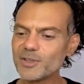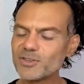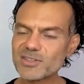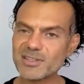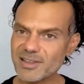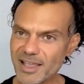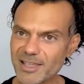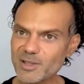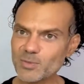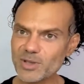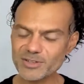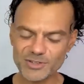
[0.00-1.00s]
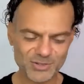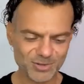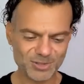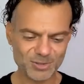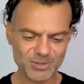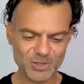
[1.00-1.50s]
today we are just
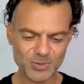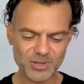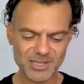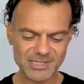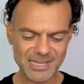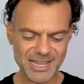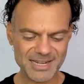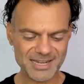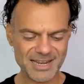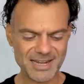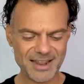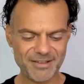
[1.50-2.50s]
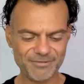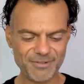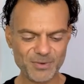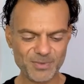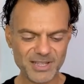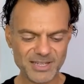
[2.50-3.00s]
going to enjoy this and and have
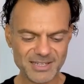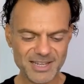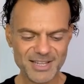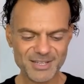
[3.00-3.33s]
fun with it.